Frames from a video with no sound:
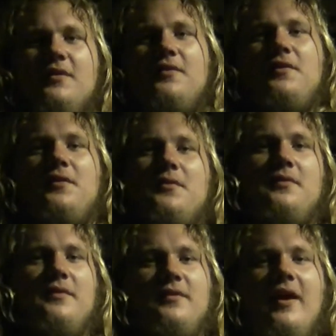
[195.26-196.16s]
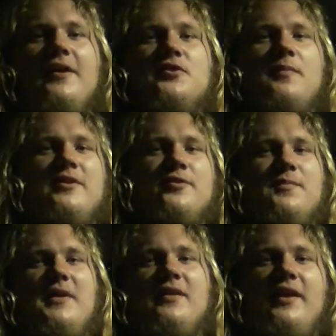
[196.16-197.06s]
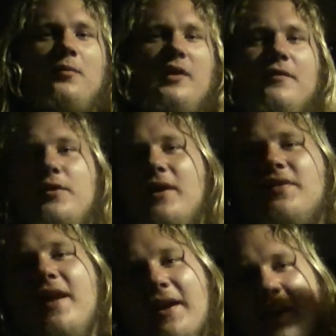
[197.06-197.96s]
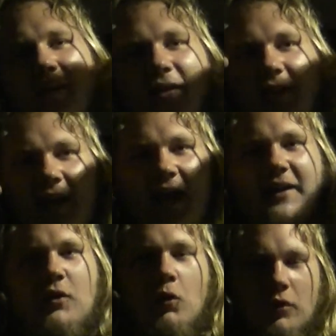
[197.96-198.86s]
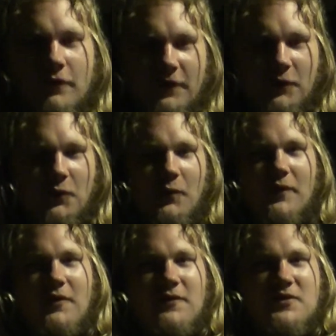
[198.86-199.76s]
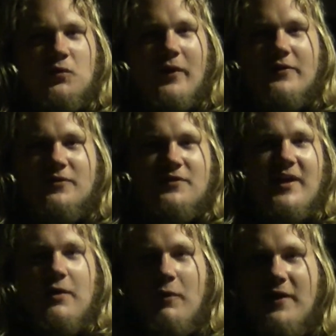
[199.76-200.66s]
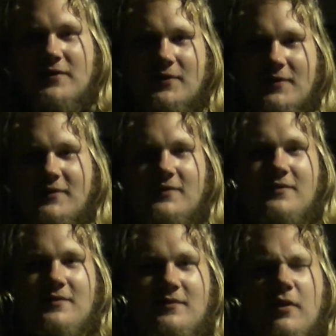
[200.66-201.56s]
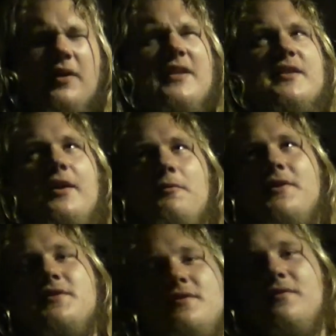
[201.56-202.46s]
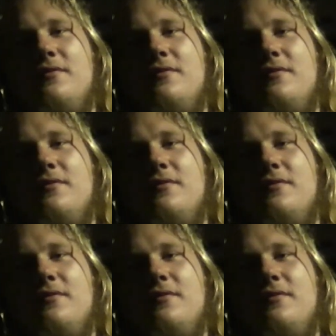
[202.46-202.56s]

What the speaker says: No. Isometric being like whenever you've got that catty corner view and the squares are sideways. Or not sideways.